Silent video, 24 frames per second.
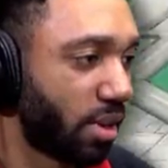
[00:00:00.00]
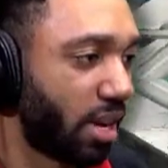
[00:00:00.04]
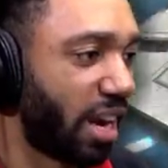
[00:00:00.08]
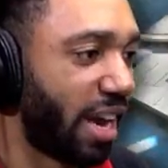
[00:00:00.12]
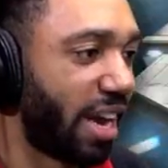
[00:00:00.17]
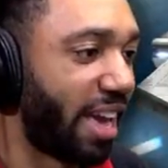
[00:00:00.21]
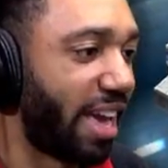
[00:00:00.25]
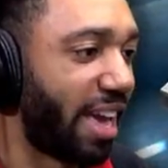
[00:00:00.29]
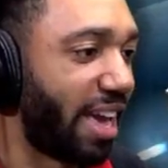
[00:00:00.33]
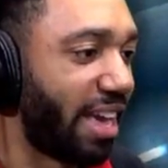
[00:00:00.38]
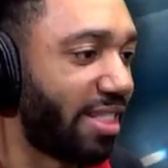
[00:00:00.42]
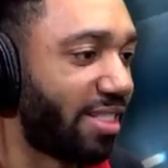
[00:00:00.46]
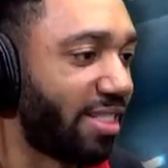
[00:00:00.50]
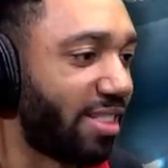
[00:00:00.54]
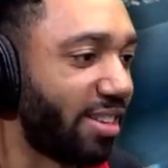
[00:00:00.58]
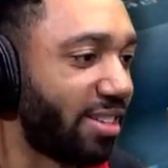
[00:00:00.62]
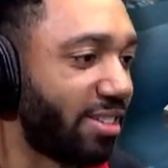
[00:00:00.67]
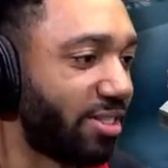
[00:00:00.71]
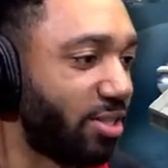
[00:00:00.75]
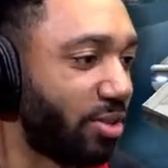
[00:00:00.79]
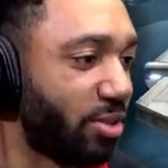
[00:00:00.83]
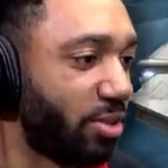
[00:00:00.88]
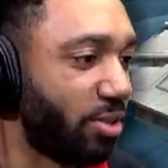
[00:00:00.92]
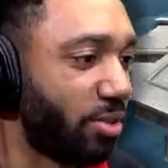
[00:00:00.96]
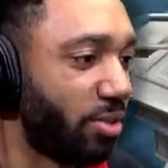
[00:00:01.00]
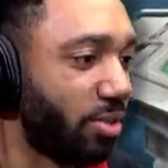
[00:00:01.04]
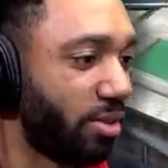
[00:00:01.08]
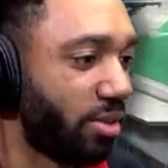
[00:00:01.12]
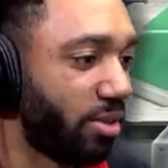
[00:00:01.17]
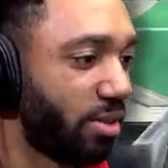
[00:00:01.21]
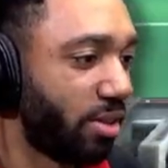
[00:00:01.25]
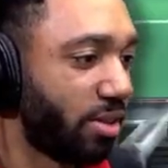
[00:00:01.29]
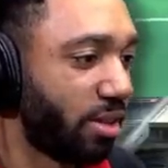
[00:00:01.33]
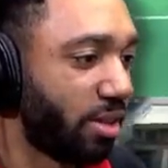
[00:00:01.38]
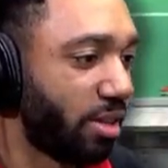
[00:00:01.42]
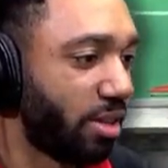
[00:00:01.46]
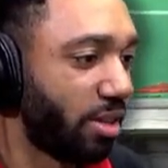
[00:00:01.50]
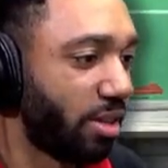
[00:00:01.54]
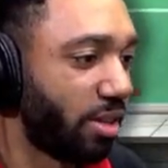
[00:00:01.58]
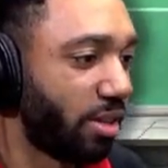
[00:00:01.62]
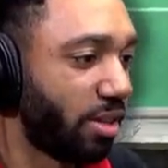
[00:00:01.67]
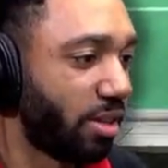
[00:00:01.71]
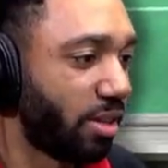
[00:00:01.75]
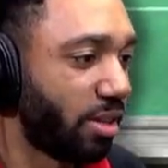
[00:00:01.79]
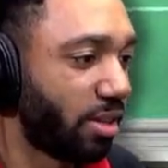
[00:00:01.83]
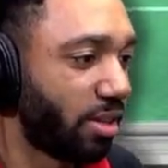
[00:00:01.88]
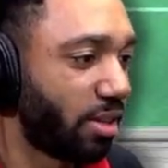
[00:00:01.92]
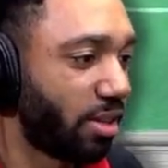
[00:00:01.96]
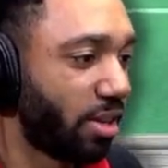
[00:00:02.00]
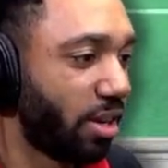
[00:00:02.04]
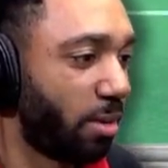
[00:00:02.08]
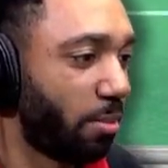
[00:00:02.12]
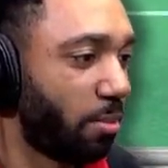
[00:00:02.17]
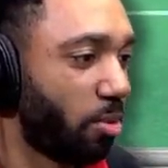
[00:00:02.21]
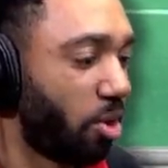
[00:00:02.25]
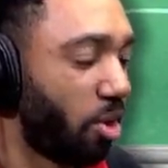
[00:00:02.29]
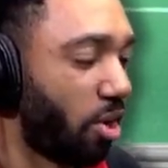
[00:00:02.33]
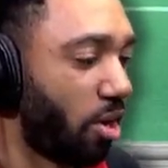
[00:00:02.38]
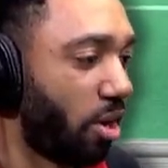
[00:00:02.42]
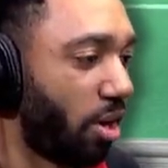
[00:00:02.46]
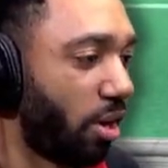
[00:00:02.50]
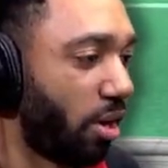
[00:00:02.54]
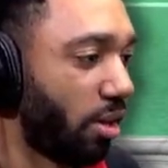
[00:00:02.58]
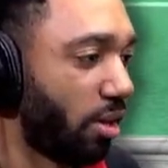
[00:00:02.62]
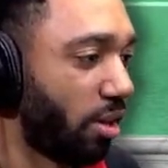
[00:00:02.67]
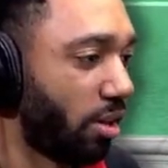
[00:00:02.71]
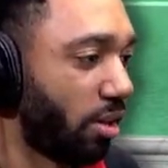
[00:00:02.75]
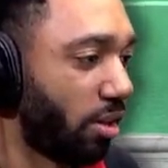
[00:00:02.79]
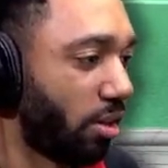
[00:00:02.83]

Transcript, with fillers: I hate this, dude. Come on.